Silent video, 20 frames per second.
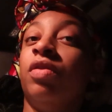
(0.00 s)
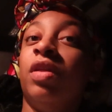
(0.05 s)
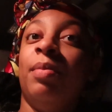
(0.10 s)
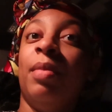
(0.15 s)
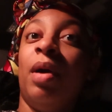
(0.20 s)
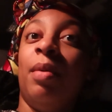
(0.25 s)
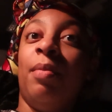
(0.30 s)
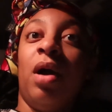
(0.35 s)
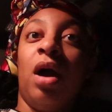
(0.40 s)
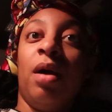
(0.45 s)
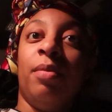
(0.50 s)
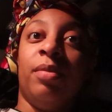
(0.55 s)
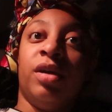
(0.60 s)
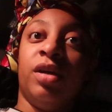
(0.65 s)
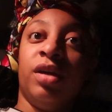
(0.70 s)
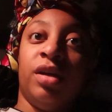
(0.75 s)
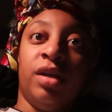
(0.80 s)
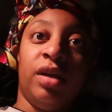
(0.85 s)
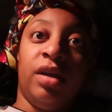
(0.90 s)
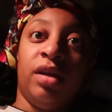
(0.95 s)
that my mom
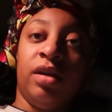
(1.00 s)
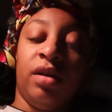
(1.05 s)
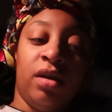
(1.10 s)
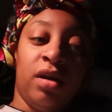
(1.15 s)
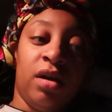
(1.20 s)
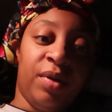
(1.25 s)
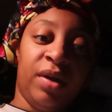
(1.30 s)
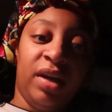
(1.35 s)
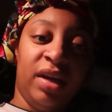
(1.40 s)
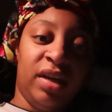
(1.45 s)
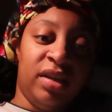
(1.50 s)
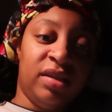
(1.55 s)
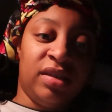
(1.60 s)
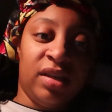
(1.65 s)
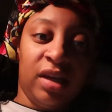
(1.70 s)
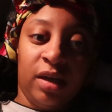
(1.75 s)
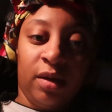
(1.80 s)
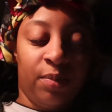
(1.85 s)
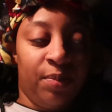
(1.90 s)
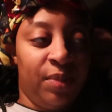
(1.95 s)
could put his
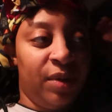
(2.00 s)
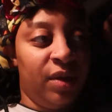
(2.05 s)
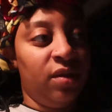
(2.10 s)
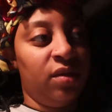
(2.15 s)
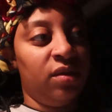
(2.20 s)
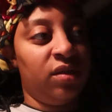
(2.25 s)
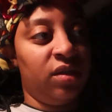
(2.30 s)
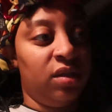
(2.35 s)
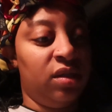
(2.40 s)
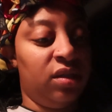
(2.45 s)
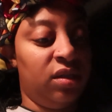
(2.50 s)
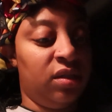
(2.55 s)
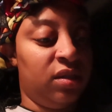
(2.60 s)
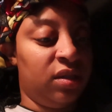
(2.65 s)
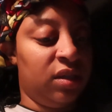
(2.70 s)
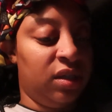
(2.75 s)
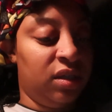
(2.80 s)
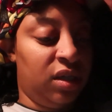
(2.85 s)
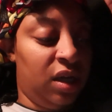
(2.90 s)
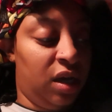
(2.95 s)
like pills in his
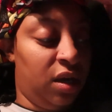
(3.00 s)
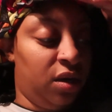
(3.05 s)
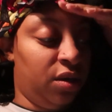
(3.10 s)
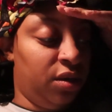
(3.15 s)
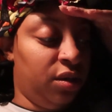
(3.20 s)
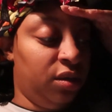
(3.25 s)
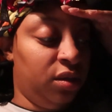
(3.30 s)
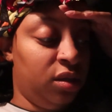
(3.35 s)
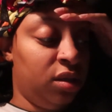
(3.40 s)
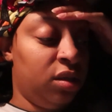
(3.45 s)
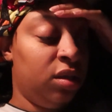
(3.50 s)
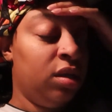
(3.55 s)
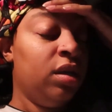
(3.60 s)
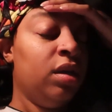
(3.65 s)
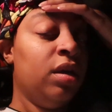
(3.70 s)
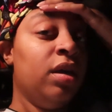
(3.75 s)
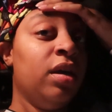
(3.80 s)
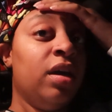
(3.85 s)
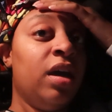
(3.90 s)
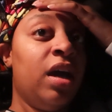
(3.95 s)
containers
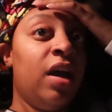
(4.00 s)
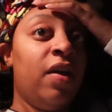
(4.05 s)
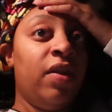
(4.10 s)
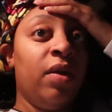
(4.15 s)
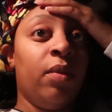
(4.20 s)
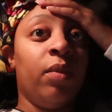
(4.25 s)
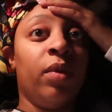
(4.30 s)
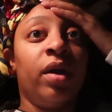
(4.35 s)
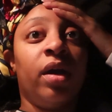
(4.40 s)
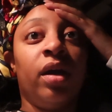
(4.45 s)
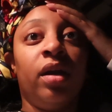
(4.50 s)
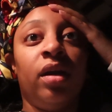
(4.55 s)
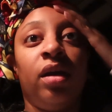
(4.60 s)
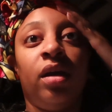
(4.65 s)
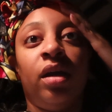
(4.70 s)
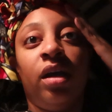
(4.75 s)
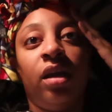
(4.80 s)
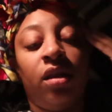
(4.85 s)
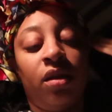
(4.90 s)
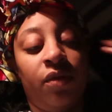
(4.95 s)
and then we're gonna
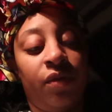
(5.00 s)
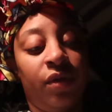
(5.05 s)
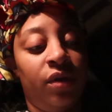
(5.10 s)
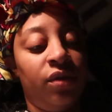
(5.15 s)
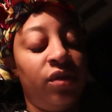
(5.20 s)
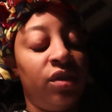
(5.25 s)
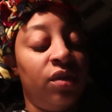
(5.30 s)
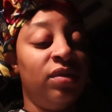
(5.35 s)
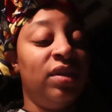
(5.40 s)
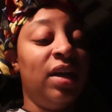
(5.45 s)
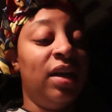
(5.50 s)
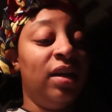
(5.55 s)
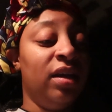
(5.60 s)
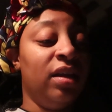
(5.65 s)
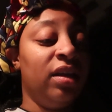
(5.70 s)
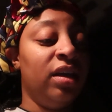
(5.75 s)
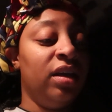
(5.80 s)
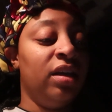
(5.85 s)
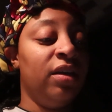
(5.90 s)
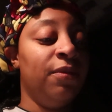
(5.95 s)
hit the road. So
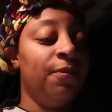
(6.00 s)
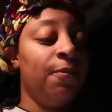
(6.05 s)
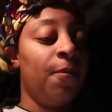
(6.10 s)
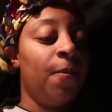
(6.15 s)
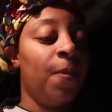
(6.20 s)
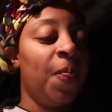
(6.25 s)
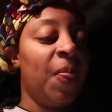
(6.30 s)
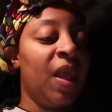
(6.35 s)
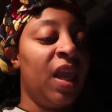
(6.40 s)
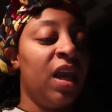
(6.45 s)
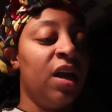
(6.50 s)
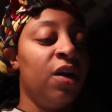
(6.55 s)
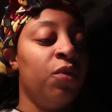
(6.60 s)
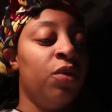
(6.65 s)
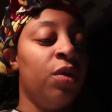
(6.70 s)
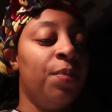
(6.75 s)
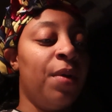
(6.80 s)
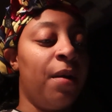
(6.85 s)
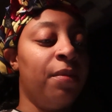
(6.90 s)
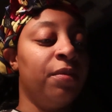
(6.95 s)
technically,
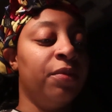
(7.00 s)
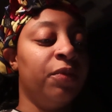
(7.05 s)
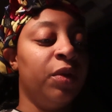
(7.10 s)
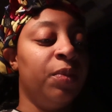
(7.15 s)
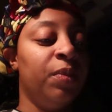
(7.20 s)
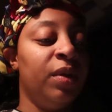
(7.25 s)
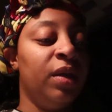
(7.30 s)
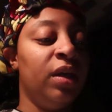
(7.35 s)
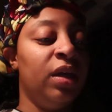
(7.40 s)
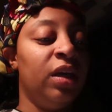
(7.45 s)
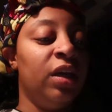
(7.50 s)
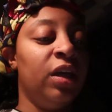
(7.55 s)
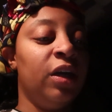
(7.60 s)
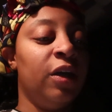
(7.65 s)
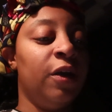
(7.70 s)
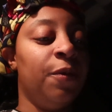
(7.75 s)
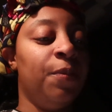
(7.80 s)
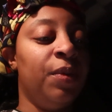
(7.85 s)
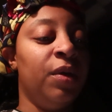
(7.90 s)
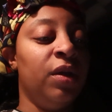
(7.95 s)
we'll probably
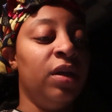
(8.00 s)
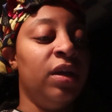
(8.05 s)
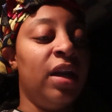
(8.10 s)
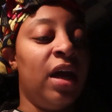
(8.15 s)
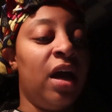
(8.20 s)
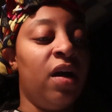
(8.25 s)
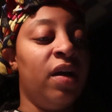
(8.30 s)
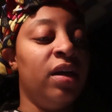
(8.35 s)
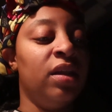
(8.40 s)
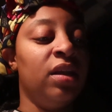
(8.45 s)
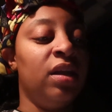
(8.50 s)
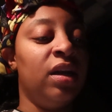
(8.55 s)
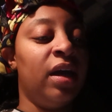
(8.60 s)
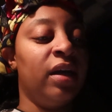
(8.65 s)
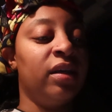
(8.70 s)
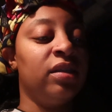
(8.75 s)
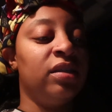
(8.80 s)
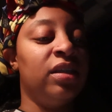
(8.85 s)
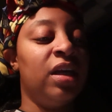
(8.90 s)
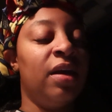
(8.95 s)
be pulling out in the
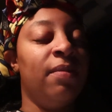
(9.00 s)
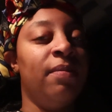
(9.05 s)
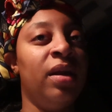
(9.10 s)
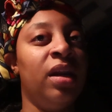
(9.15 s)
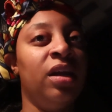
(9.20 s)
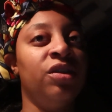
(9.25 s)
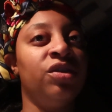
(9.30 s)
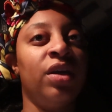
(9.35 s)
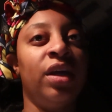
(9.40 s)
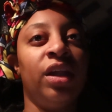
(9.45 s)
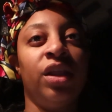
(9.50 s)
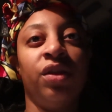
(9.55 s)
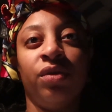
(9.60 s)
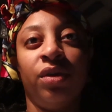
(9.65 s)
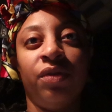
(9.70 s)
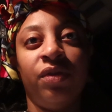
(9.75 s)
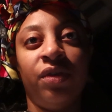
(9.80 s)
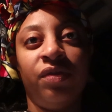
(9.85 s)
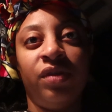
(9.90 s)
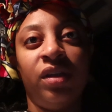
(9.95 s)
next 10 minutes, like
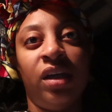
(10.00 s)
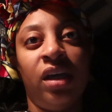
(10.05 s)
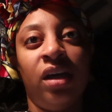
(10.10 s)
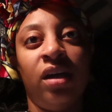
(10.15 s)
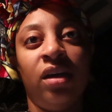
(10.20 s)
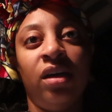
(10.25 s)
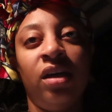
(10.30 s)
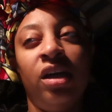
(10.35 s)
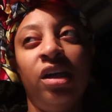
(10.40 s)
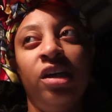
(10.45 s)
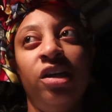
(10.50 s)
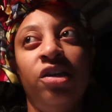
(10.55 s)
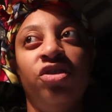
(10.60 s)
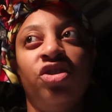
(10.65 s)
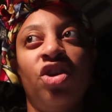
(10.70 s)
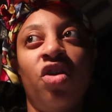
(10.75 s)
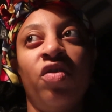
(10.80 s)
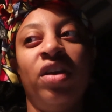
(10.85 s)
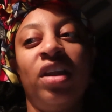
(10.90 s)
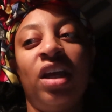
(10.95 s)
3.15.
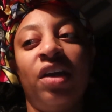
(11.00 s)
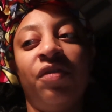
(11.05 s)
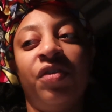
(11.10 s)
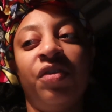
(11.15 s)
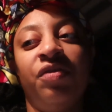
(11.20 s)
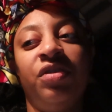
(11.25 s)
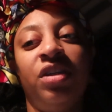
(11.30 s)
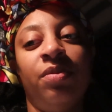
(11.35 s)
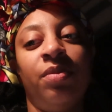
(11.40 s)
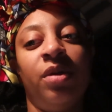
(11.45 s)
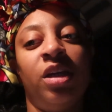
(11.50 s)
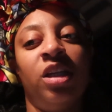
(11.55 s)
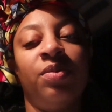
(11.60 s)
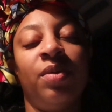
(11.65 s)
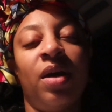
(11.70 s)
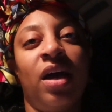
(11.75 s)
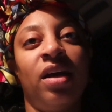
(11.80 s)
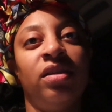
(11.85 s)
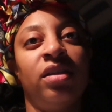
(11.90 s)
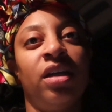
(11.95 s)
So only like 15 minutes
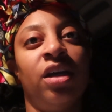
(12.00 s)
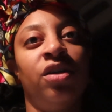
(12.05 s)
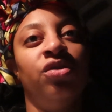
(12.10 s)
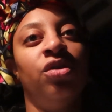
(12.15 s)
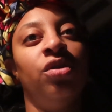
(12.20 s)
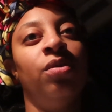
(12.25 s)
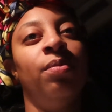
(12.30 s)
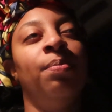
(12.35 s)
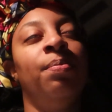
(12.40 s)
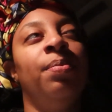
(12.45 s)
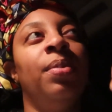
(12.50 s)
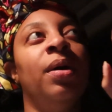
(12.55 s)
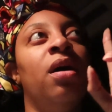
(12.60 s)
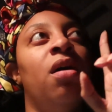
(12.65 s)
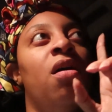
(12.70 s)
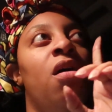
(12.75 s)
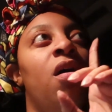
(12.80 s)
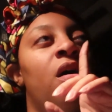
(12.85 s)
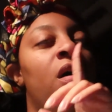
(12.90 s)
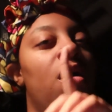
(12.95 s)
behind schedule. But
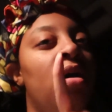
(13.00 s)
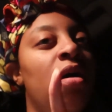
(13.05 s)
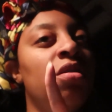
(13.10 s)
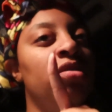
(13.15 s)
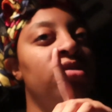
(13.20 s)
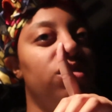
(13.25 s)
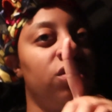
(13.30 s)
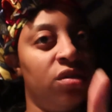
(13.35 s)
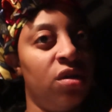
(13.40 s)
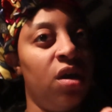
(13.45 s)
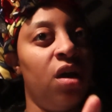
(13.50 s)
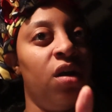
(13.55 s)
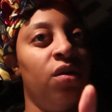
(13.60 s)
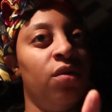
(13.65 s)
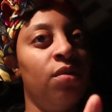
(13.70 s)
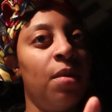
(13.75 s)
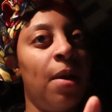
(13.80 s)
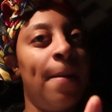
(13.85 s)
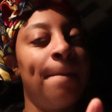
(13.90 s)
also,